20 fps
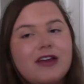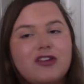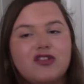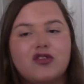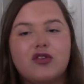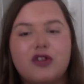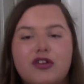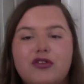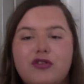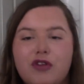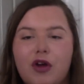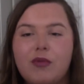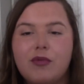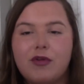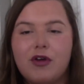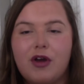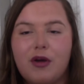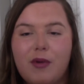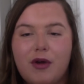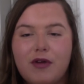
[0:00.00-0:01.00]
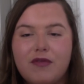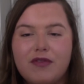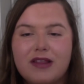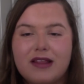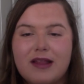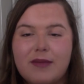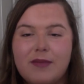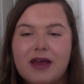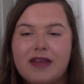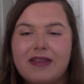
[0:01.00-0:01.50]
sure you don't go over the
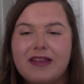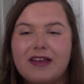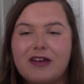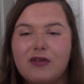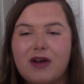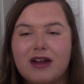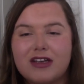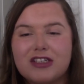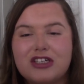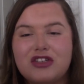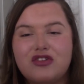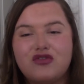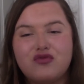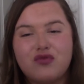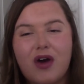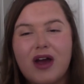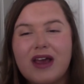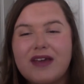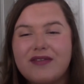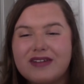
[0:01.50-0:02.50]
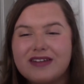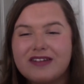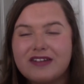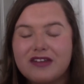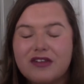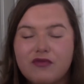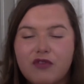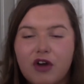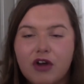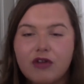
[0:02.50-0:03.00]
limit and that you actually drive into
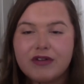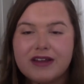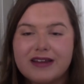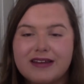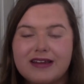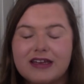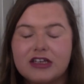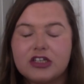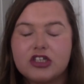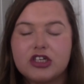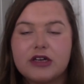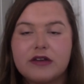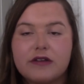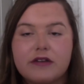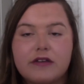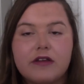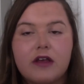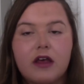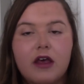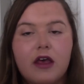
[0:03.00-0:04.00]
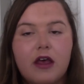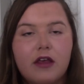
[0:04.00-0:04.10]
the road conditions.